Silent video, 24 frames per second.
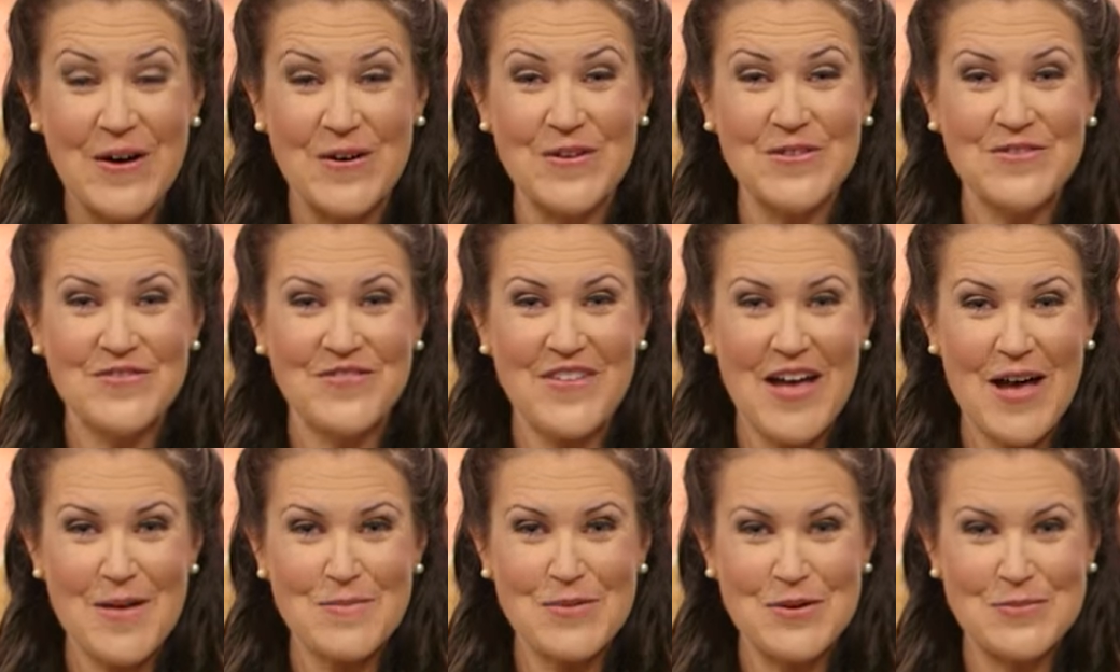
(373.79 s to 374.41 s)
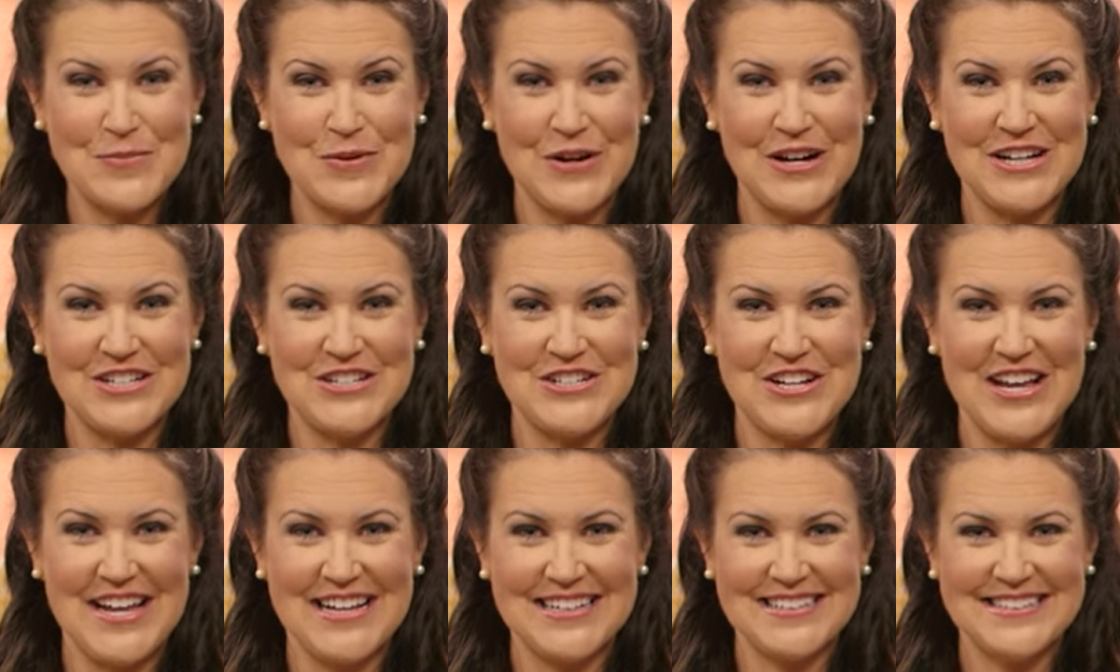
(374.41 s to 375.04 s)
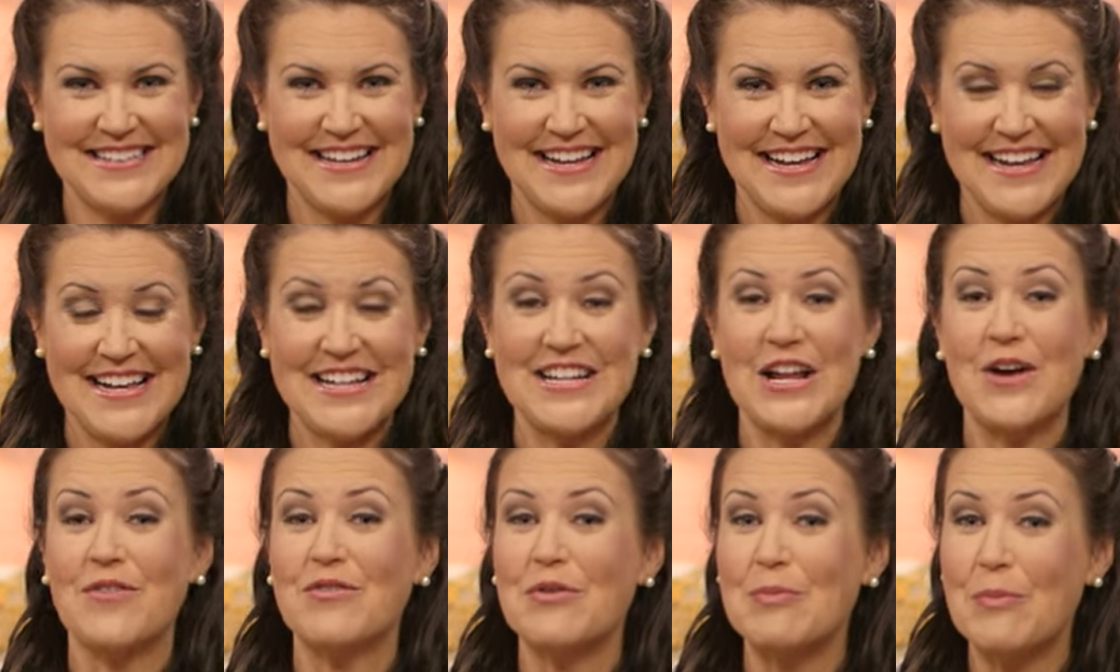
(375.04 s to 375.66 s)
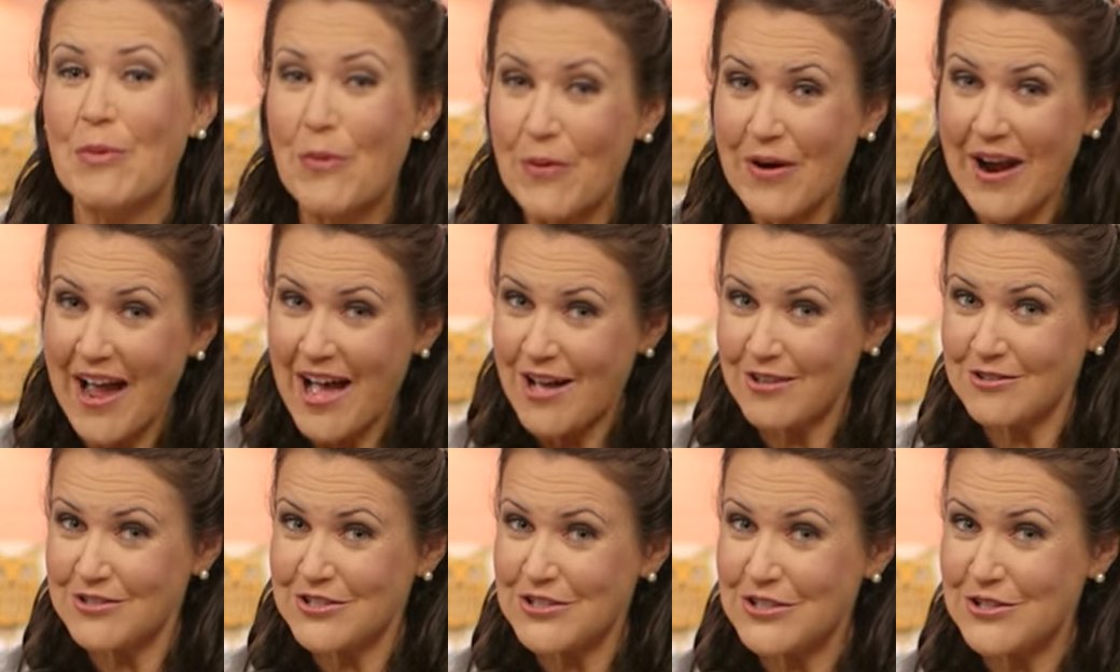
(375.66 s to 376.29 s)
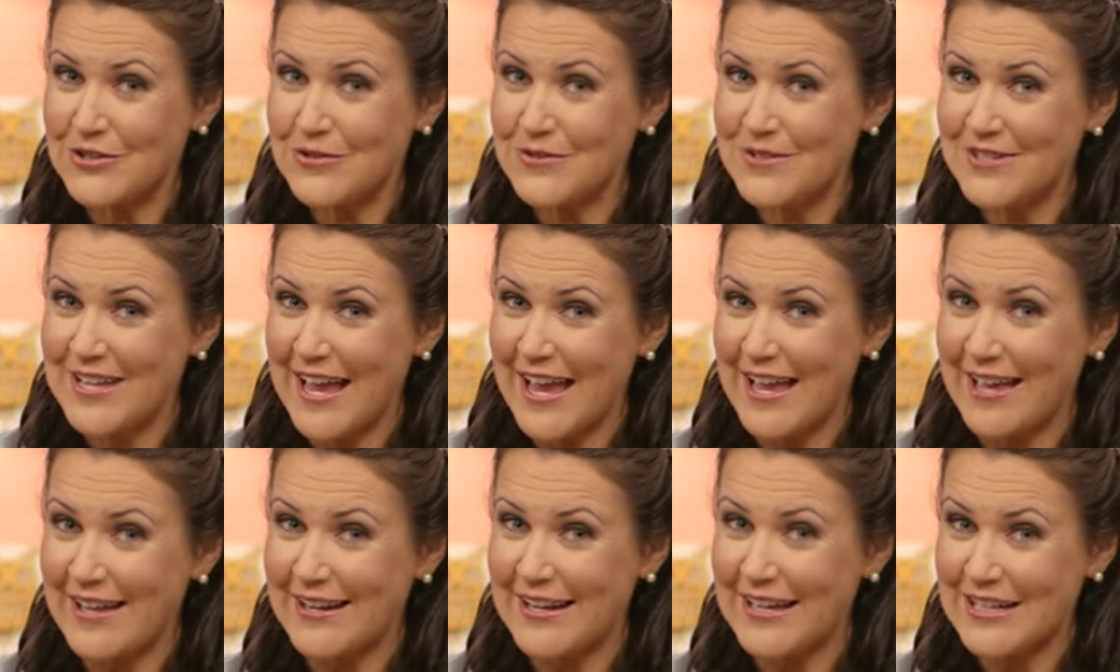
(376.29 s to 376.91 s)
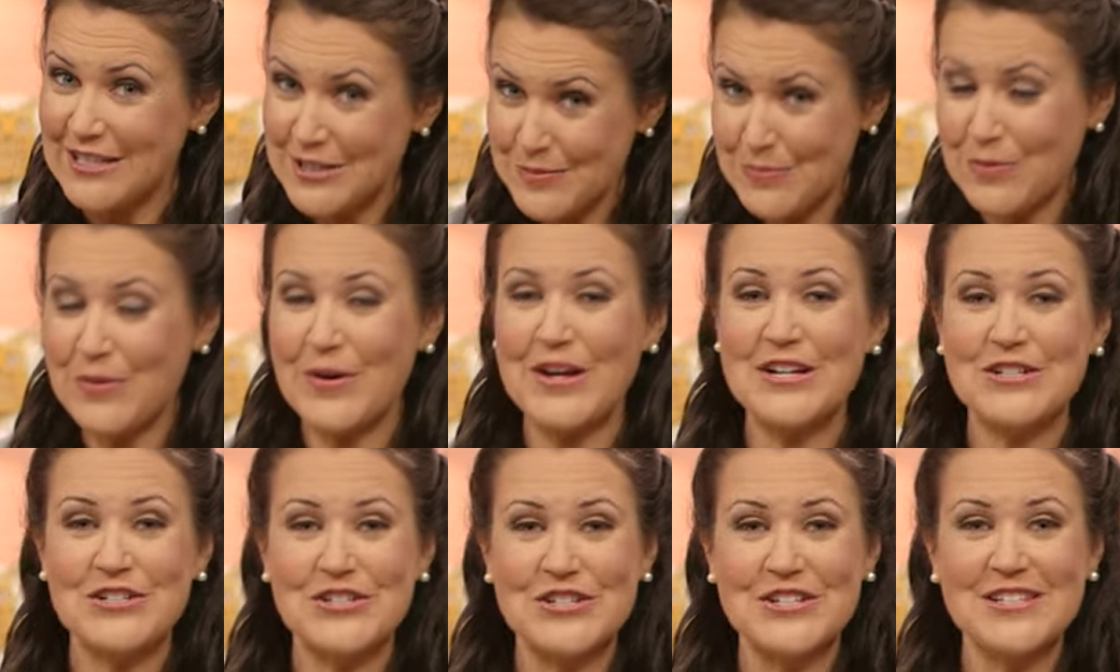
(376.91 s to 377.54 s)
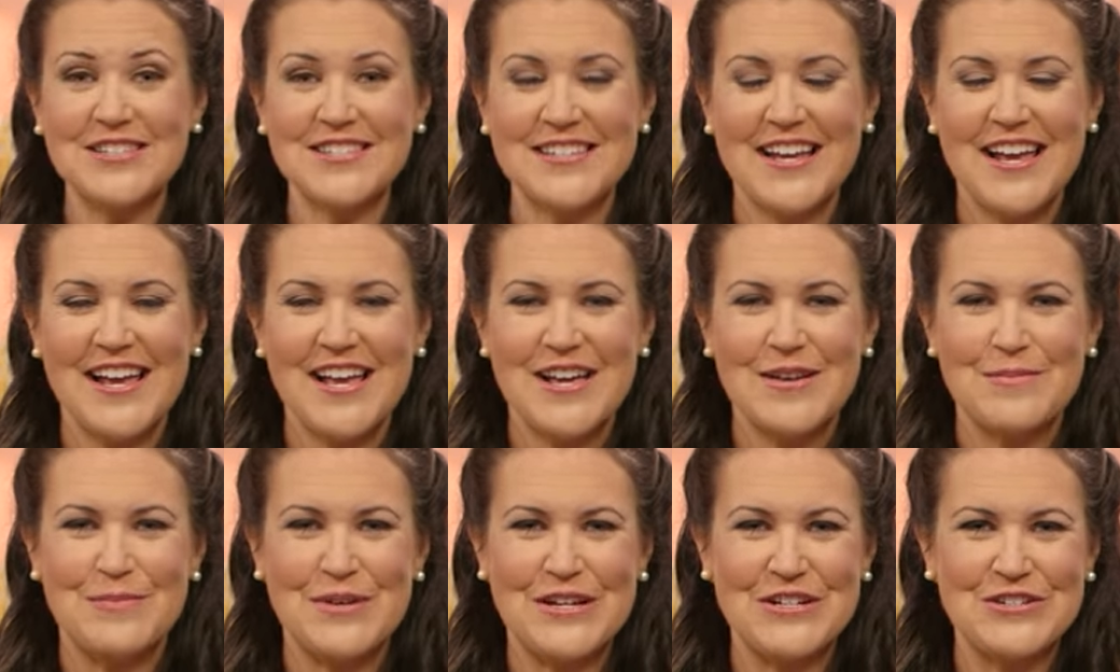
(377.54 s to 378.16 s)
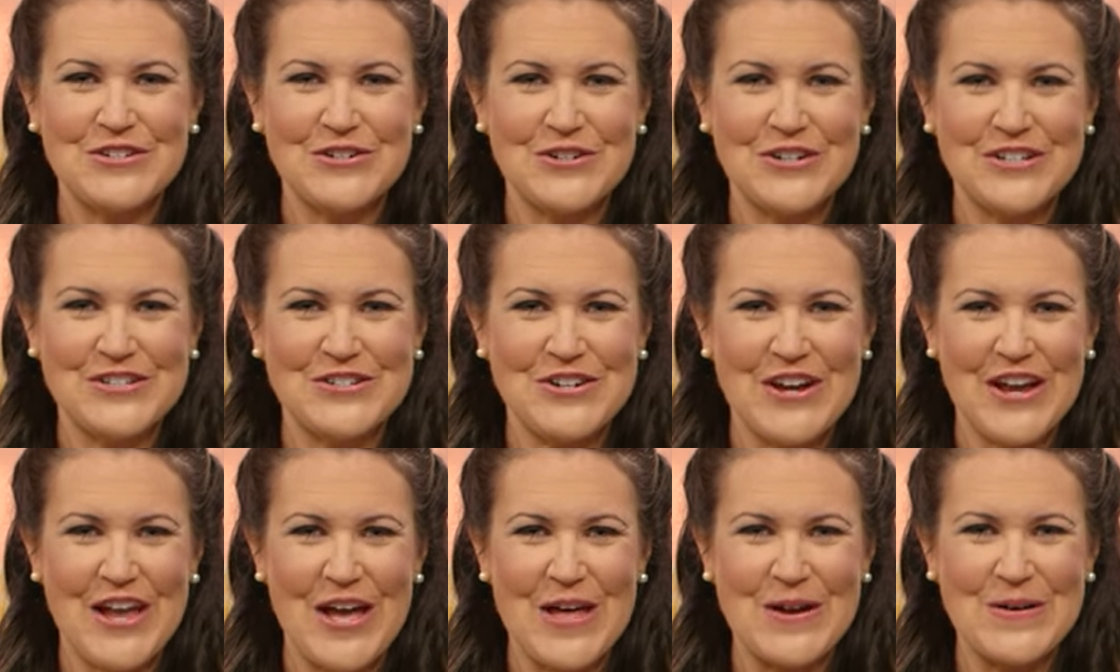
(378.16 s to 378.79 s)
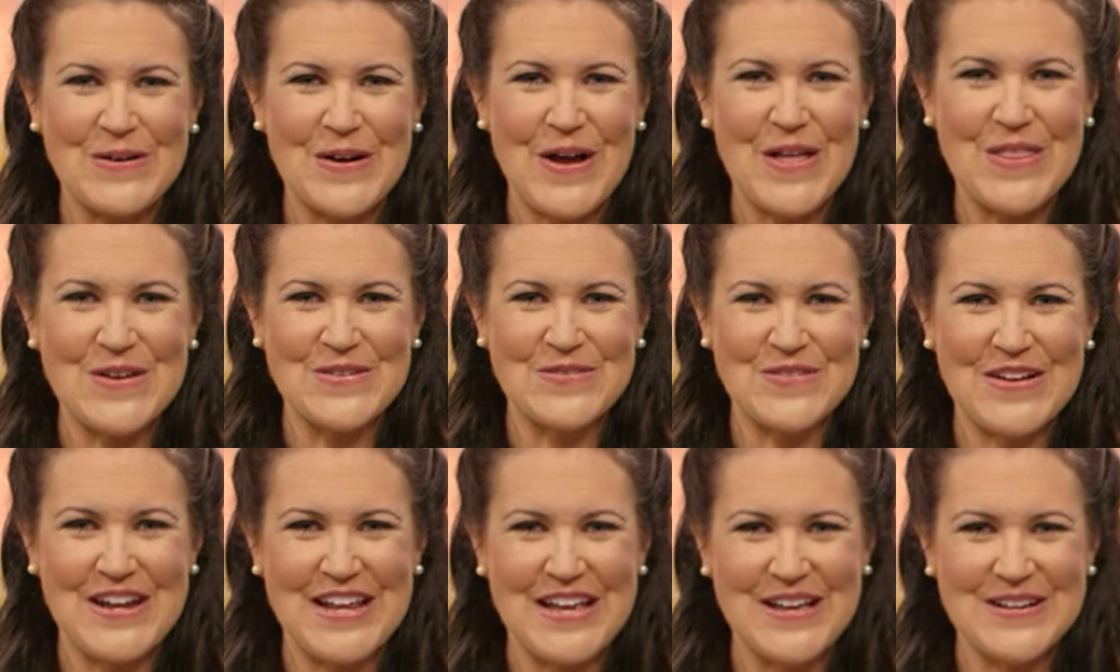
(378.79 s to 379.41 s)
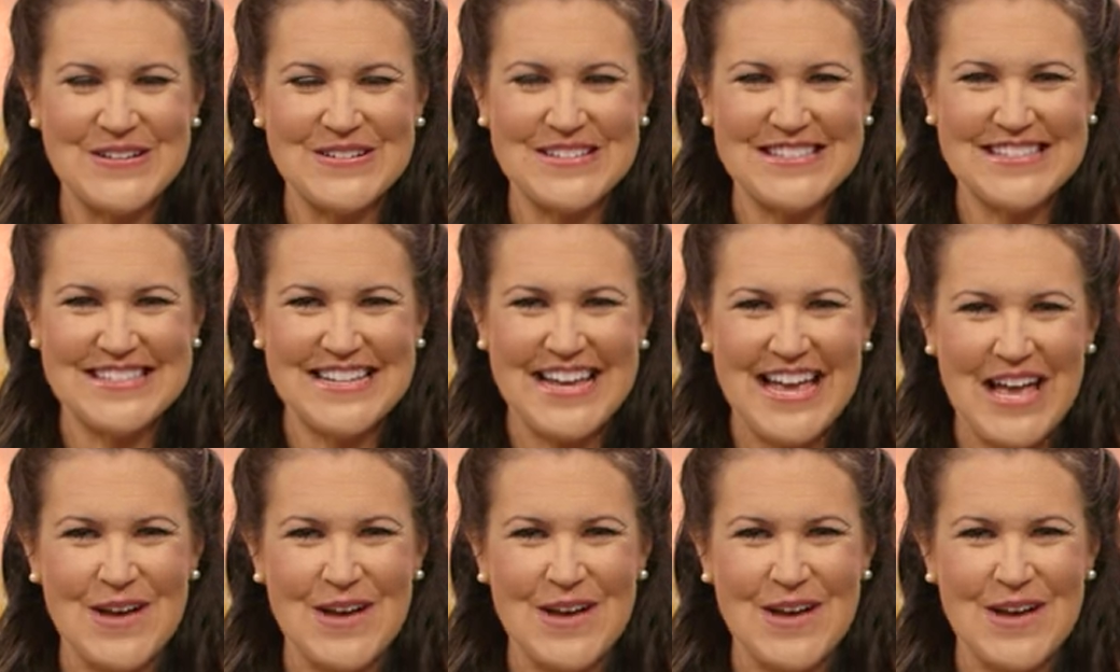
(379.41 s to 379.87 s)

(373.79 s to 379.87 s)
own fabric project. Now for more how-tos and inspirations, be sure to check out our other videos.